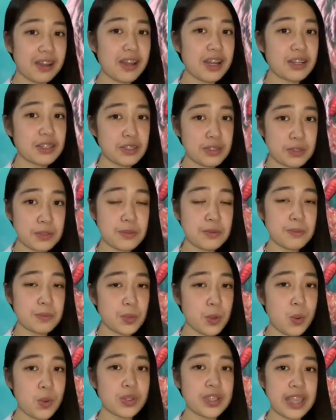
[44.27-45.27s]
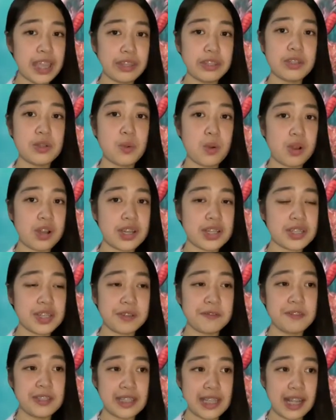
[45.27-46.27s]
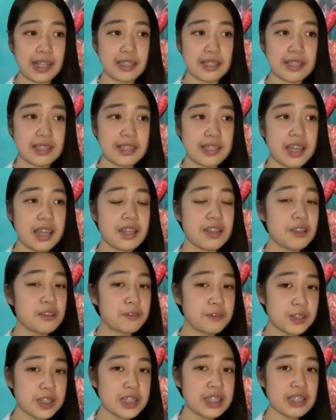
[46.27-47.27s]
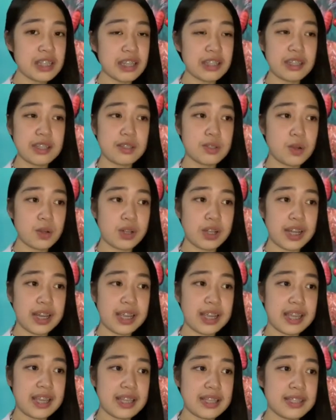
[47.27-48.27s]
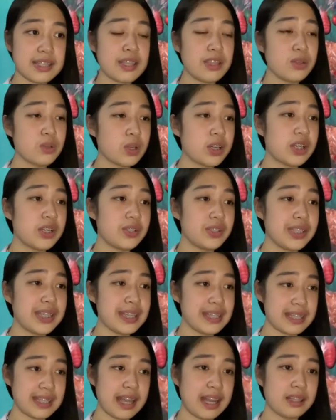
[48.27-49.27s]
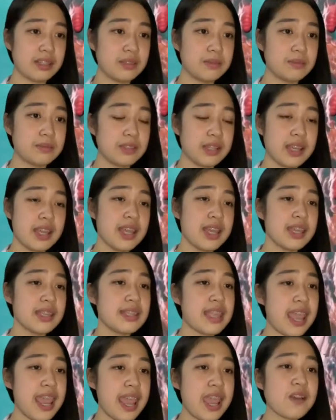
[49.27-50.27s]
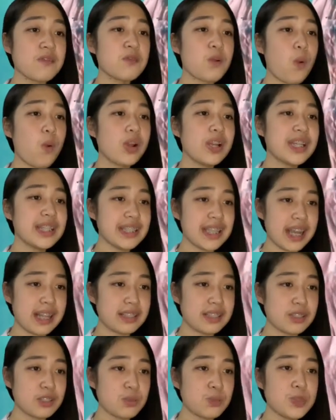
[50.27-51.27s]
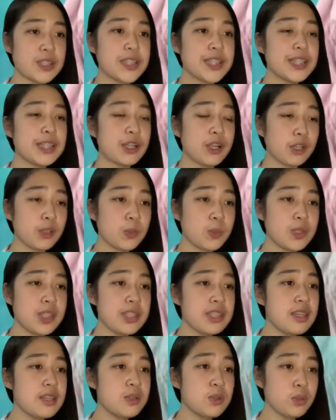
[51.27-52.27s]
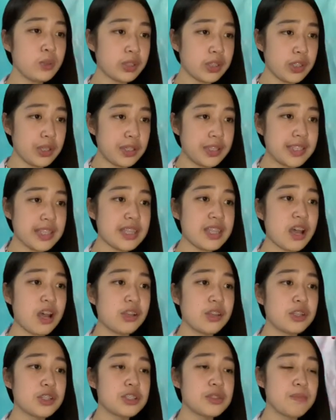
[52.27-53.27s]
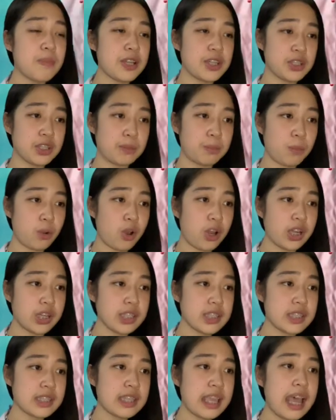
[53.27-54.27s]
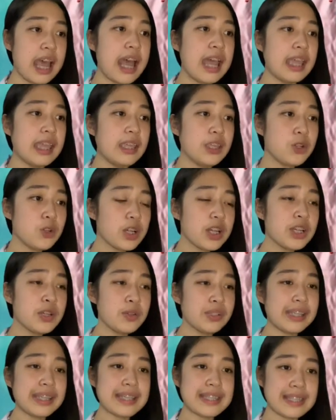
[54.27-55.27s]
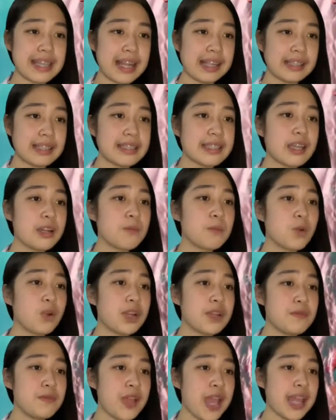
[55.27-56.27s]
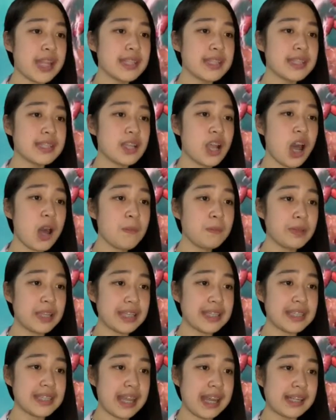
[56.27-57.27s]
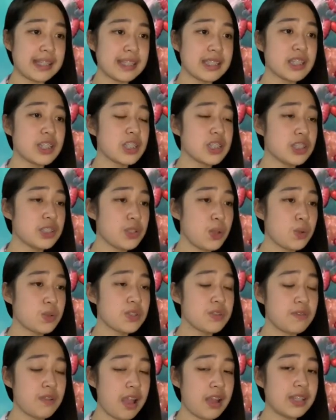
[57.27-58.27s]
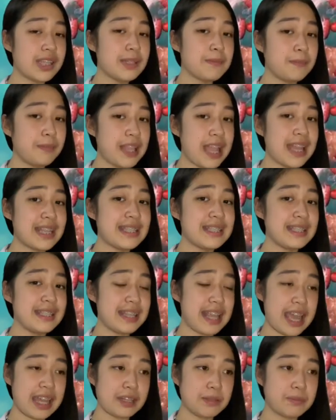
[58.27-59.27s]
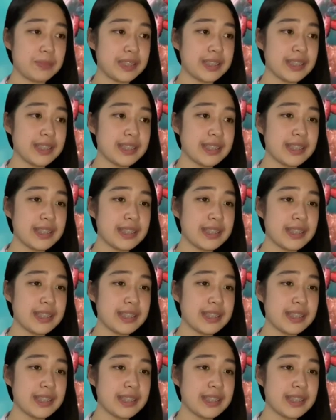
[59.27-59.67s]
are two broad categories of cells. The first category is the eukaryotic cell. They have organelles, which includes the nucleus and other special parts. Eukaryotic cells are more advanced, complex cells such as those found in plants and animals.